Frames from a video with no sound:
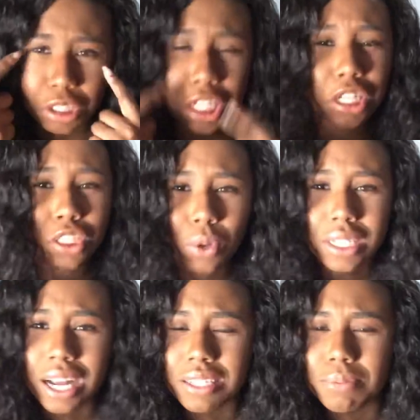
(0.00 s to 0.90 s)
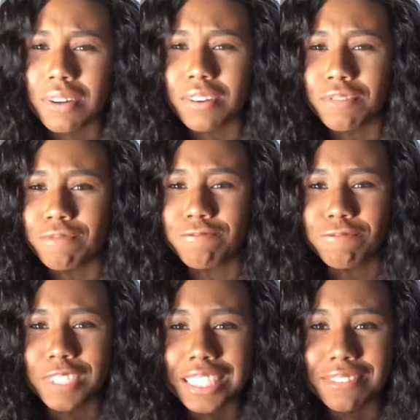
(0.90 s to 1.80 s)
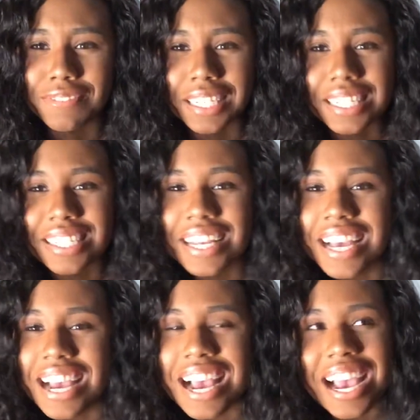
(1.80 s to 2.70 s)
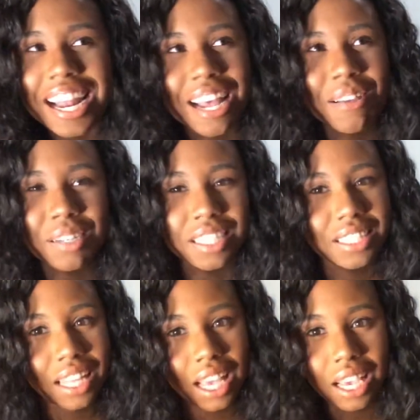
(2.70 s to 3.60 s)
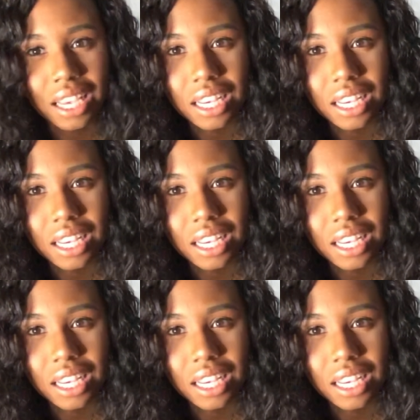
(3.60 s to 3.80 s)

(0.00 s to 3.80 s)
Tears rolling down his freaking face. And I was just like,